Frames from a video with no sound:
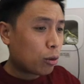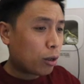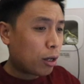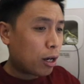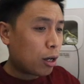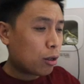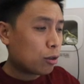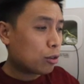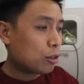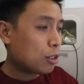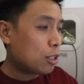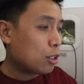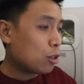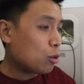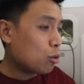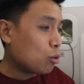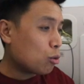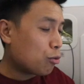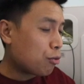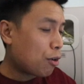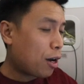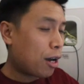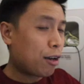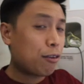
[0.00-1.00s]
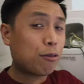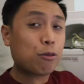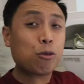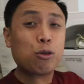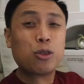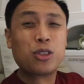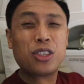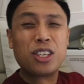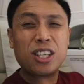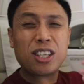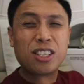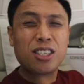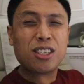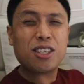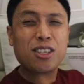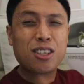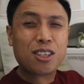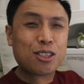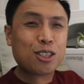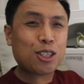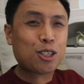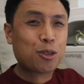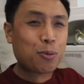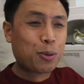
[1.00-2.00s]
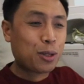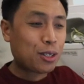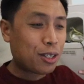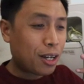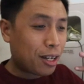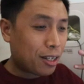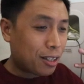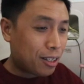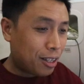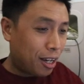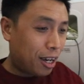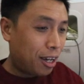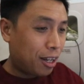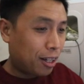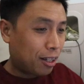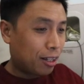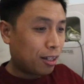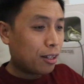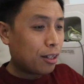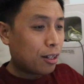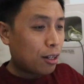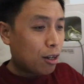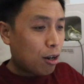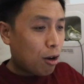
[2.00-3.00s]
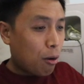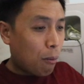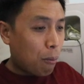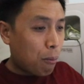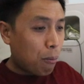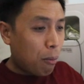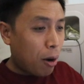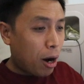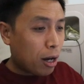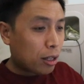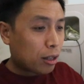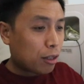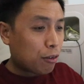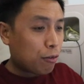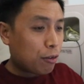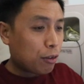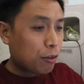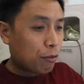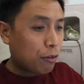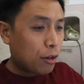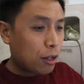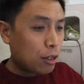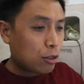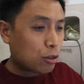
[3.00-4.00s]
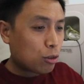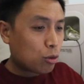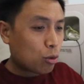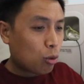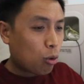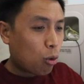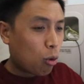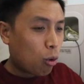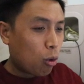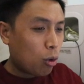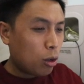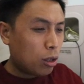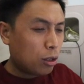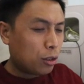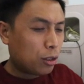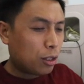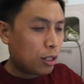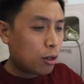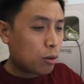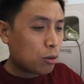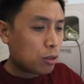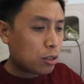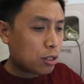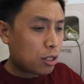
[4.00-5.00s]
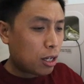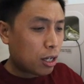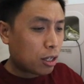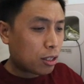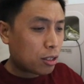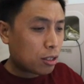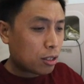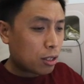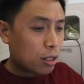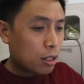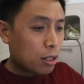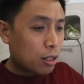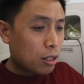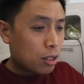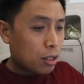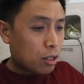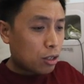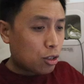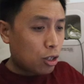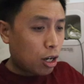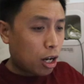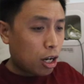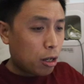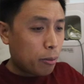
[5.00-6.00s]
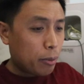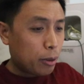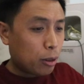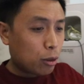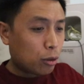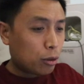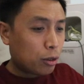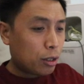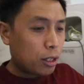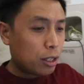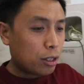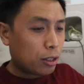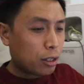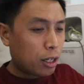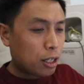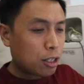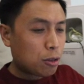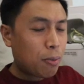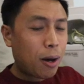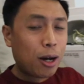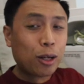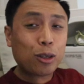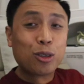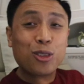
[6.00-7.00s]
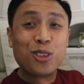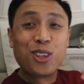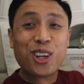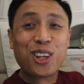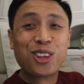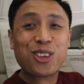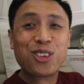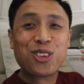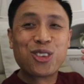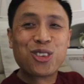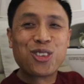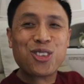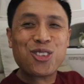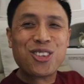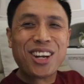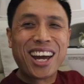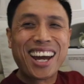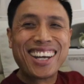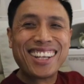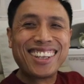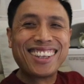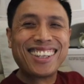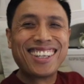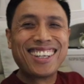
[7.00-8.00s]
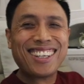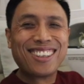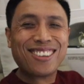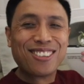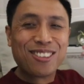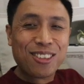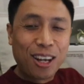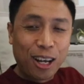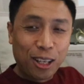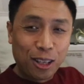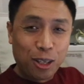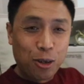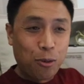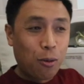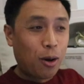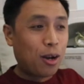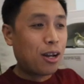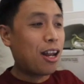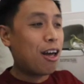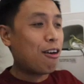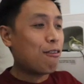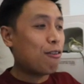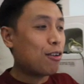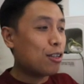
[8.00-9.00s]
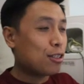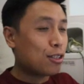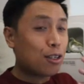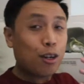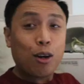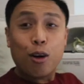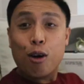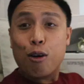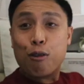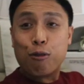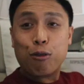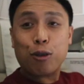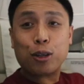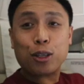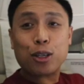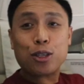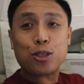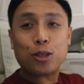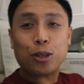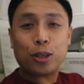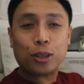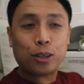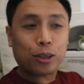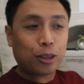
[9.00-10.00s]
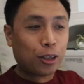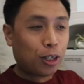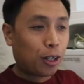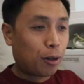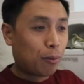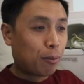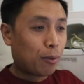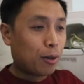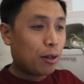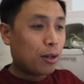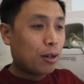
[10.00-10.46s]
to around 325. This is a 6% gain. But if it fails to hold 306, Jollibee could retrace back to the 90 to 91 levels for the short term.